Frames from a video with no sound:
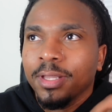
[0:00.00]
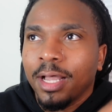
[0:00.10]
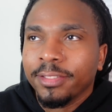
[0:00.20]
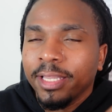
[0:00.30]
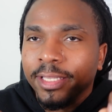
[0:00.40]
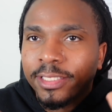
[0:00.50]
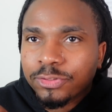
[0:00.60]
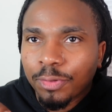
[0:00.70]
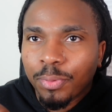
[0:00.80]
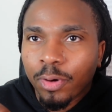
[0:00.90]
I think it gets
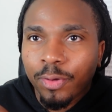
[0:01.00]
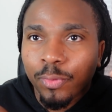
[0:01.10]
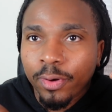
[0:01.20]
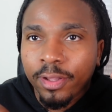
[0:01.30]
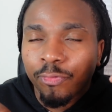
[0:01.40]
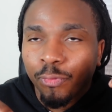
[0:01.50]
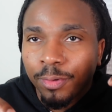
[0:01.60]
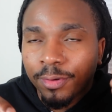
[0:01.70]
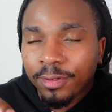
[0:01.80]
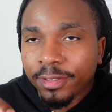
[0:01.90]
to a point where it,
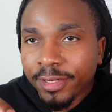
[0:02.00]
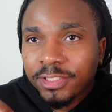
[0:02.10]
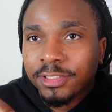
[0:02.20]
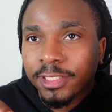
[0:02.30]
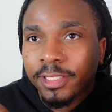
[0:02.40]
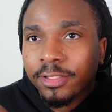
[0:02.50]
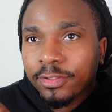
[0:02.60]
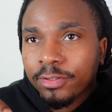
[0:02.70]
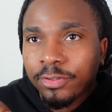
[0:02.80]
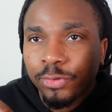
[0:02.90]
initially
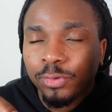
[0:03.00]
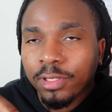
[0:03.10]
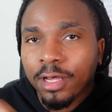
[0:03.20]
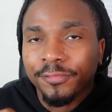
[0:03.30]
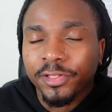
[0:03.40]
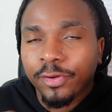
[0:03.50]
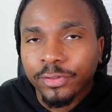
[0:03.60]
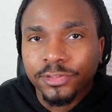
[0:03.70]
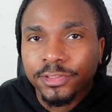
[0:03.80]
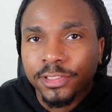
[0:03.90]
you love the
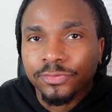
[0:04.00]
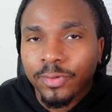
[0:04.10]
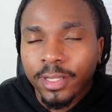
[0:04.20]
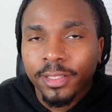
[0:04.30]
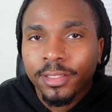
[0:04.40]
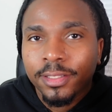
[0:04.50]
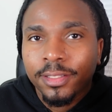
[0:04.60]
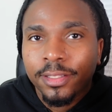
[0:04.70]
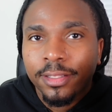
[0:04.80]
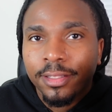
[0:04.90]
narcissist, right?
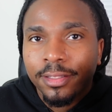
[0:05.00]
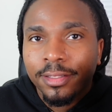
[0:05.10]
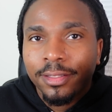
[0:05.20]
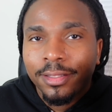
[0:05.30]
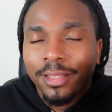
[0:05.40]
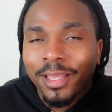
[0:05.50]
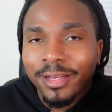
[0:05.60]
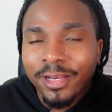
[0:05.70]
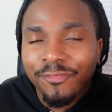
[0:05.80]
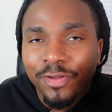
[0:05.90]

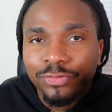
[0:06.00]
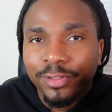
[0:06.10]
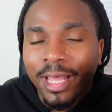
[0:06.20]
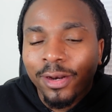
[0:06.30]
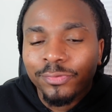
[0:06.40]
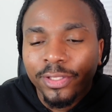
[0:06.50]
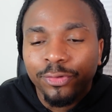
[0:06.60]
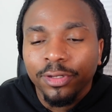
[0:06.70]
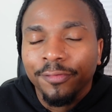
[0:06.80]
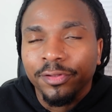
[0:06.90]
And then eventually, I don't think
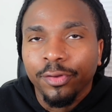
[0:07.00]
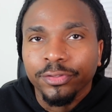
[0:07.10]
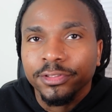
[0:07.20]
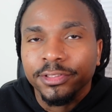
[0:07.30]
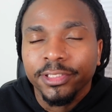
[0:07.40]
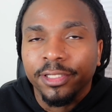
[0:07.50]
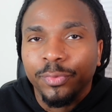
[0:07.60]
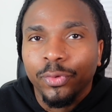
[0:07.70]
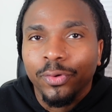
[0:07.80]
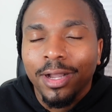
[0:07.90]
you love the narcissist
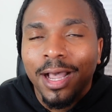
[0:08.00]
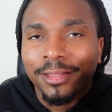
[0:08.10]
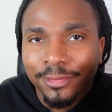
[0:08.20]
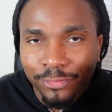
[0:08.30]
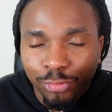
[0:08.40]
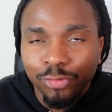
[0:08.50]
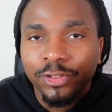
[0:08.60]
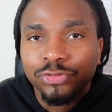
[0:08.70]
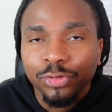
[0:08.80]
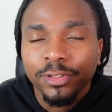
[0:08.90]
anymore. I
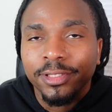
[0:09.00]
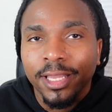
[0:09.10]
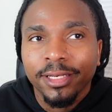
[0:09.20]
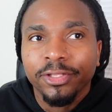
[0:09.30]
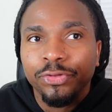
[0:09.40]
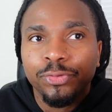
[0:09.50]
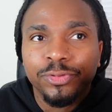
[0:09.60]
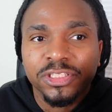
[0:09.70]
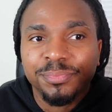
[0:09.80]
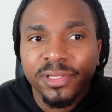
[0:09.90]
truly, truly think that you
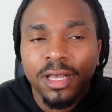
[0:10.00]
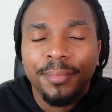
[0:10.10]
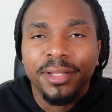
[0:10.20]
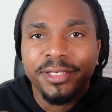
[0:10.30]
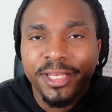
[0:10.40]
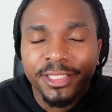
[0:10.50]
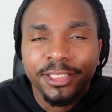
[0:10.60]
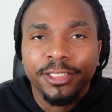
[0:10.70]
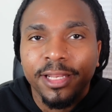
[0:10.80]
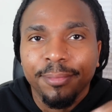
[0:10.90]
just become
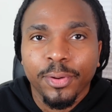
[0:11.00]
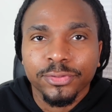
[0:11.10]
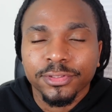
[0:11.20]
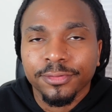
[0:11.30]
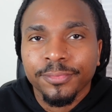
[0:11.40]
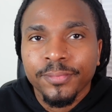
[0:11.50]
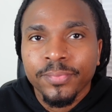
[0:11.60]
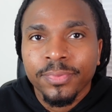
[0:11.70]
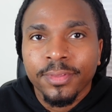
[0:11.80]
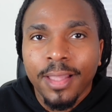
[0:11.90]
addicted to that person.
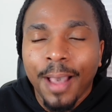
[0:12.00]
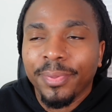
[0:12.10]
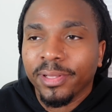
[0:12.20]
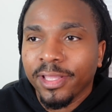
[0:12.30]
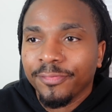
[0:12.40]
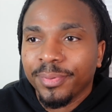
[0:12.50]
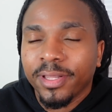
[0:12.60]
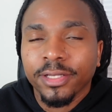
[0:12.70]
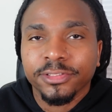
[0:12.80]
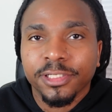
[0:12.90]
I believe
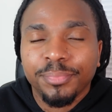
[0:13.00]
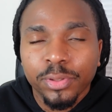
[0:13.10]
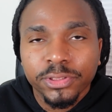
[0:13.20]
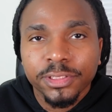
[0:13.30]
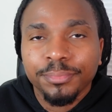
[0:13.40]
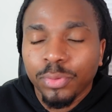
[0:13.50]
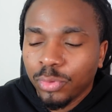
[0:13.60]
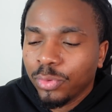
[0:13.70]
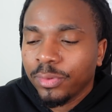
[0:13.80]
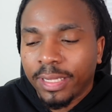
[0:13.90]
because of the push and
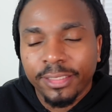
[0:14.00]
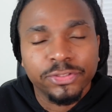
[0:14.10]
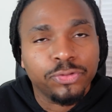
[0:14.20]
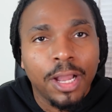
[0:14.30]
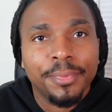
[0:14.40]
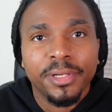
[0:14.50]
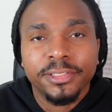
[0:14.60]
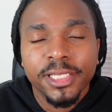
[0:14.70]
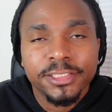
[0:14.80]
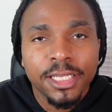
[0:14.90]
pull, like I described in the
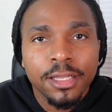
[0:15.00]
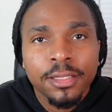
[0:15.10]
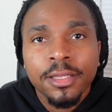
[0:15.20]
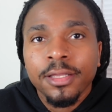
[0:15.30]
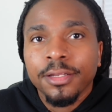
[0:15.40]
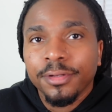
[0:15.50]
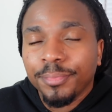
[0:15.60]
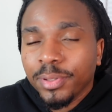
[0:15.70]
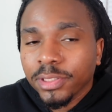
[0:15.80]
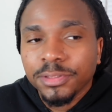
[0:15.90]
TikTok, the
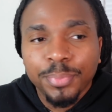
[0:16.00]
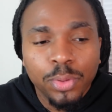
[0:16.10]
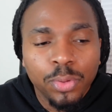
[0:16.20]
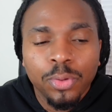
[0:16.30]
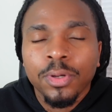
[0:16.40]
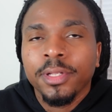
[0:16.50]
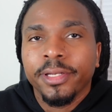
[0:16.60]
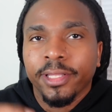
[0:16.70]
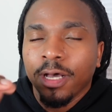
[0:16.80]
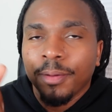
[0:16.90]
push pull,
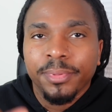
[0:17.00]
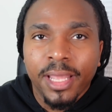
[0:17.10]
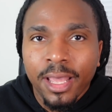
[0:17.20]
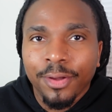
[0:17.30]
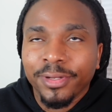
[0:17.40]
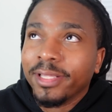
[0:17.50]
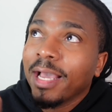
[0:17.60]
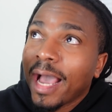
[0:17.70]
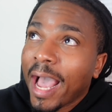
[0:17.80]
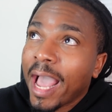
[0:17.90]
the up down, the
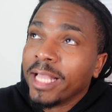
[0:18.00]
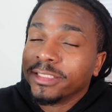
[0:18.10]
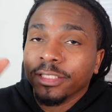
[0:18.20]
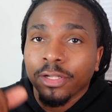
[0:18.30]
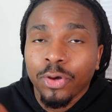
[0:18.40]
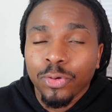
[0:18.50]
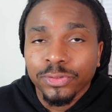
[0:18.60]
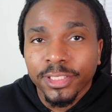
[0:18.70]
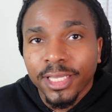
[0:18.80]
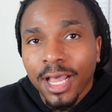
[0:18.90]
highs and
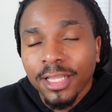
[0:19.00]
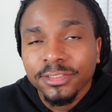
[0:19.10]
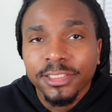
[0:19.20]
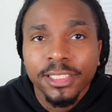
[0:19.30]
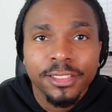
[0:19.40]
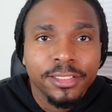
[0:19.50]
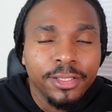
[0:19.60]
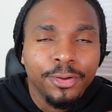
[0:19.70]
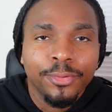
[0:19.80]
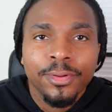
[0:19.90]
lows, the constant,
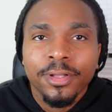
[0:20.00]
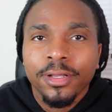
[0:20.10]
you know,